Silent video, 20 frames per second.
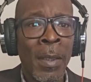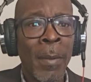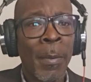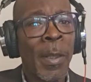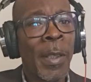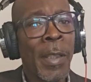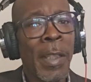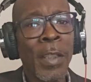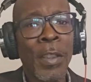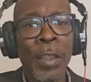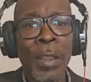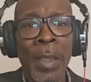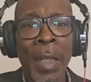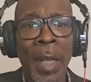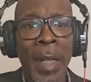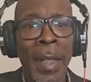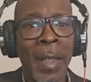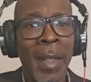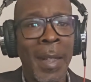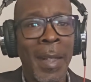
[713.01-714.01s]
because they're just
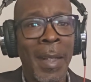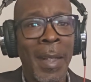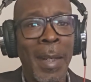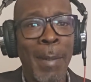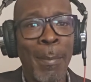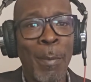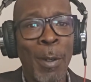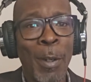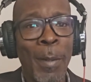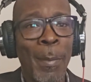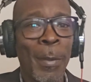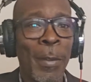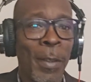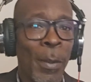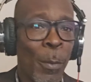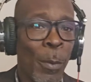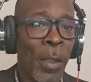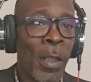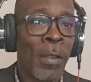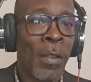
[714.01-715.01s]
like our barbers,
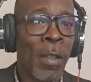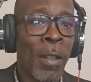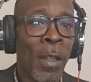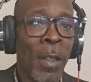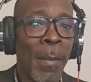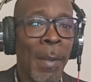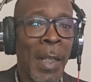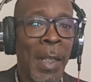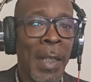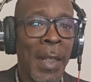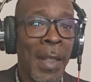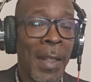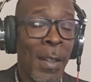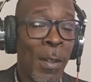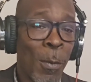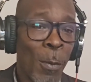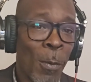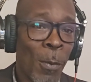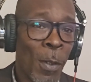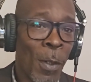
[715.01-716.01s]
and we'll talk about that in
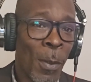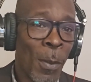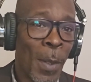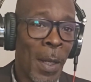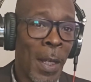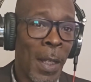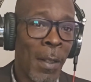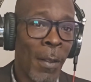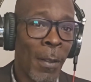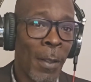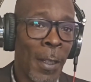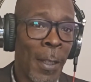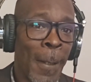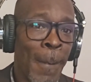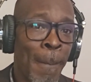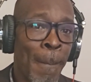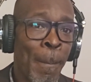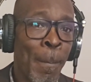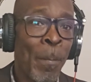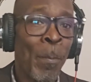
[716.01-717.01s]
a little while. Okay,
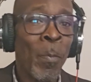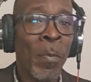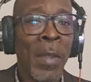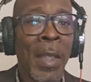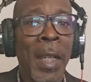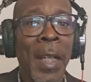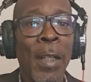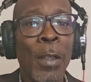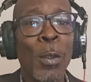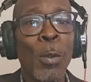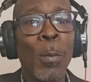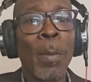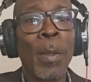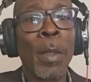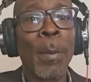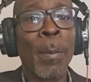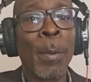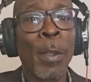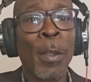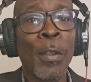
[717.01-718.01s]
how you
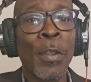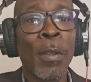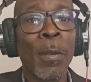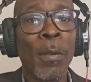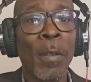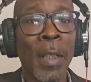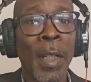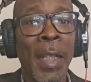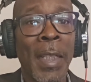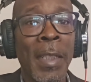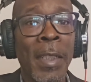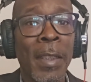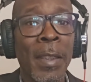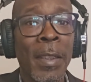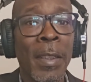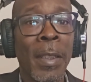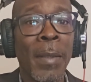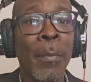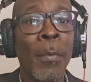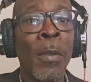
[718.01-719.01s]
build personal
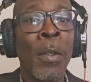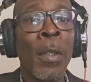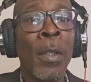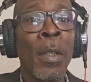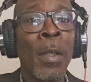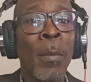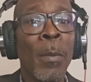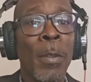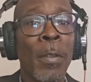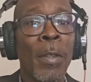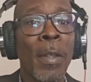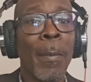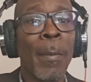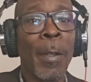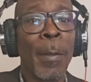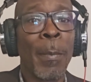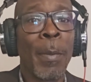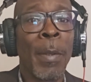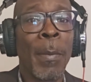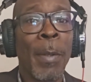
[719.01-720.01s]
relationship with some of
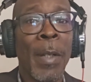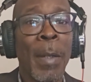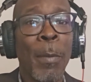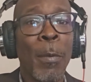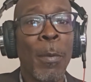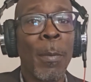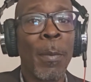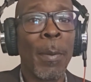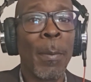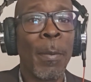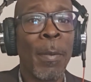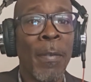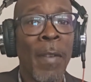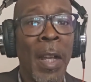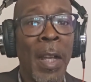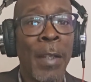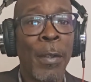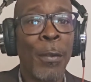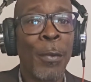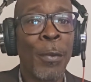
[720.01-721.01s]
the people that will be
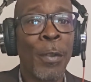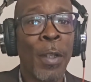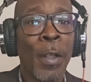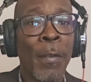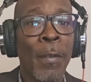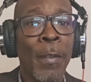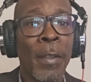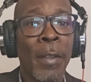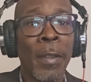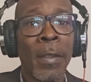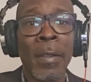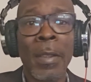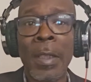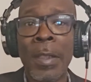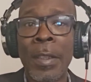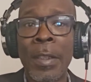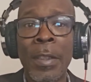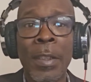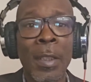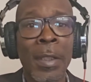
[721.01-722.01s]
providing you services,
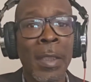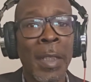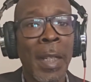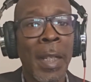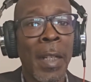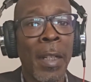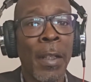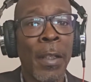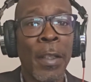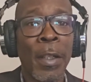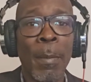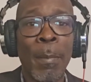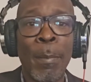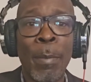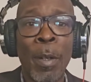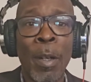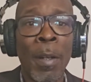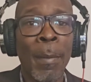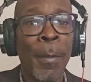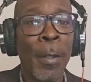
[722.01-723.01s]
such as your tailor, your
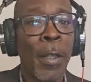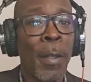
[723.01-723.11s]
barber,